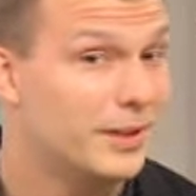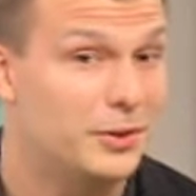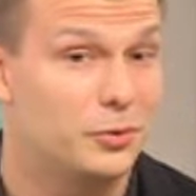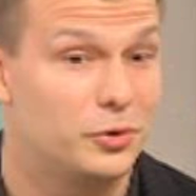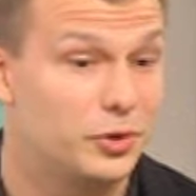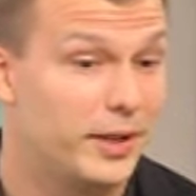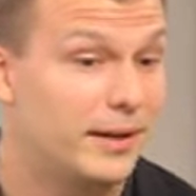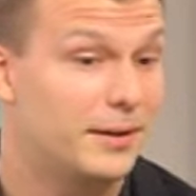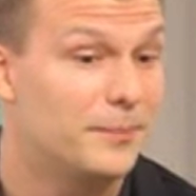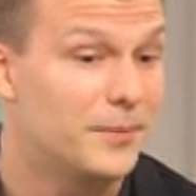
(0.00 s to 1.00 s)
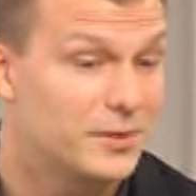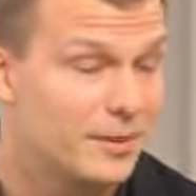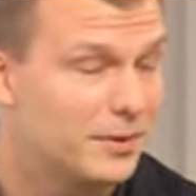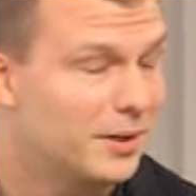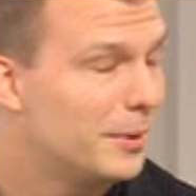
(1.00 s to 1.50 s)
really to share
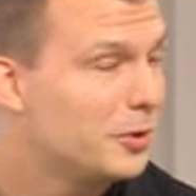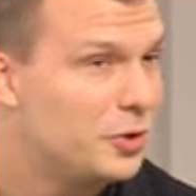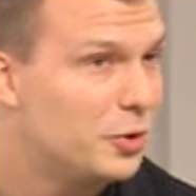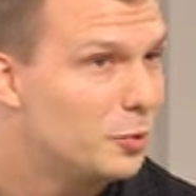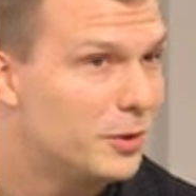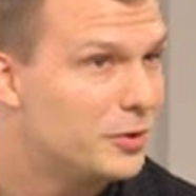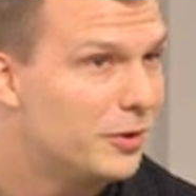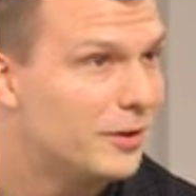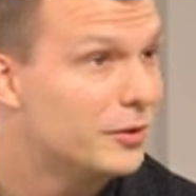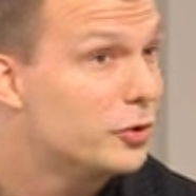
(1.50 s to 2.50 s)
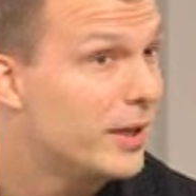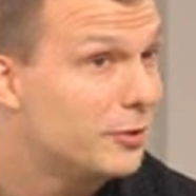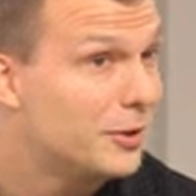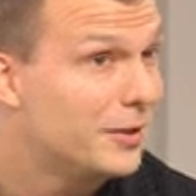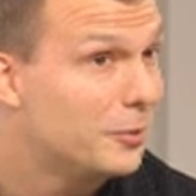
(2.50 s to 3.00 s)
something about you, what you can't
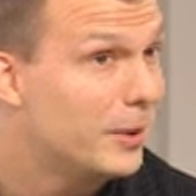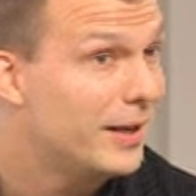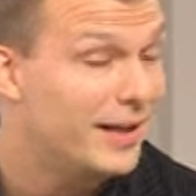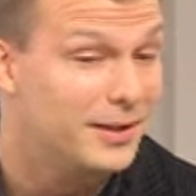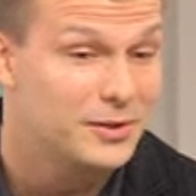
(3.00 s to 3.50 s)
share another way.